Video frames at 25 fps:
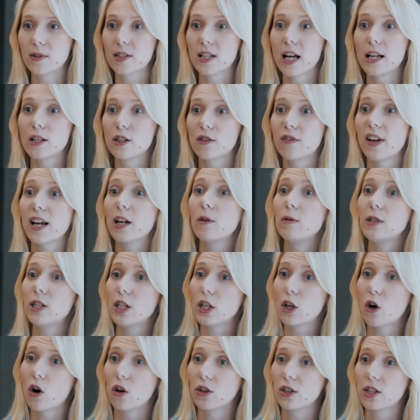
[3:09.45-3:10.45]
size of
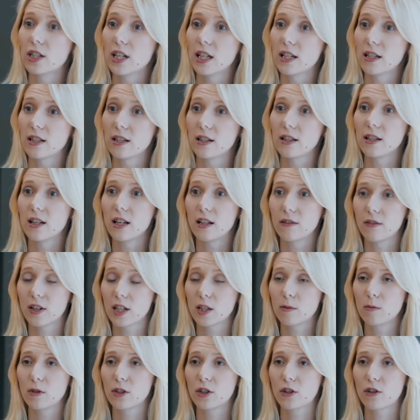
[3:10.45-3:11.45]
equity content in the
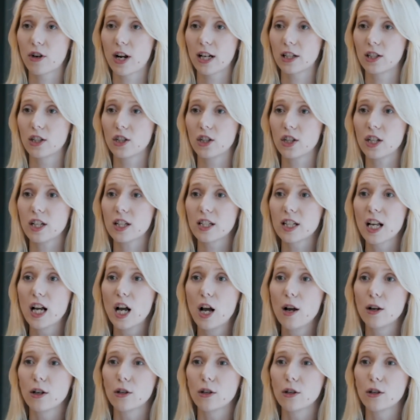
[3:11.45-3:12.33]
investment strategies,